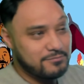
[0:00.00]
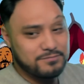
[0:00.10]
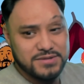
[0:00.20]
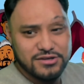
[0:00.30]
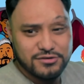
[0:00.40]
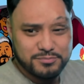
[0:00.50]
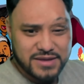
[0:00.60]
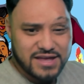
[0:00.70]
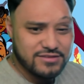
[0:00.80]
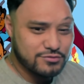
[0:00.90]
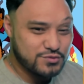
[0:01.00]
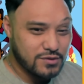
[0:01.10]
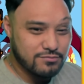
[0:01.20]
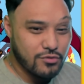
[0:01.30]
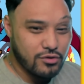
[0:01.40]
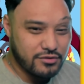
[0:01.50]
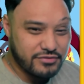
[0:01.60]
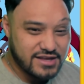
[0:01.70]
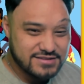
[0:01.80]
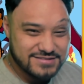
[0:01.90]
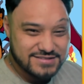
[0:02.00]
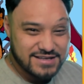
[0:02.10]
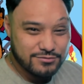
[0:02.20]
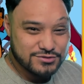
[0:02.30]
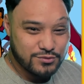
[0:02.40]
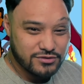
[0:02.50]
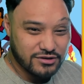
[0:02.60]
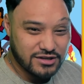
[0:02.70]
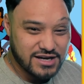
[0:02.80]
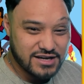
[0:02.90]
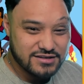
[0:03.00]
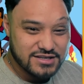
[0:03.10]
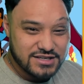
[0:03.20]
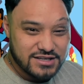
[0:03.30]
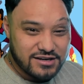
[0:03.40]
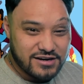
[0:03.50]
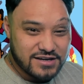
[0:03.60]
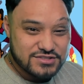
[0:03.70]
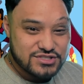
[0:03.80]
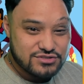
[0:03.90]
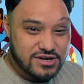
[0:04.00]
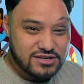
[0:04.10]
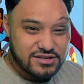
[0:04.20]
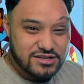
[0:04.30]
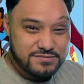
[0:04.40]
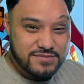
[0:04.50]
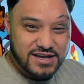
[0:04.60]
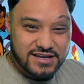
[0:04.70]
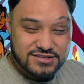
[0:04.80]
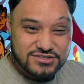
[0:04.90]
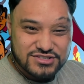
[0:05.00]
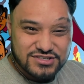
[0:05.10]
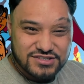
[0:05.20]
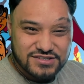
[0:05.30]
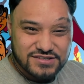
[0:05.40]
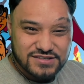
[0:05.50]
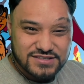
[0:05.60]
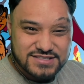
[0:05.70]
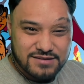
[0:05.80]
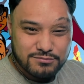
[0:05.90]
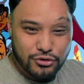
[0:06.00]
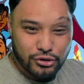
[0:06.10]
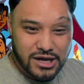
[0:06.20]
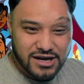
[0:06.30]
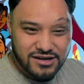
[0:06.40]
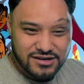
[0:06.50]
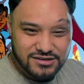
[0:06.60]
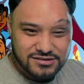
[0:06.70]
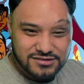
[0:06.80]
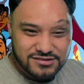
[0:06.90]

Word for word: Peter Pan. There was one more that that was worth a lot. All right, strike a good match. Is that Mulan? Mulan?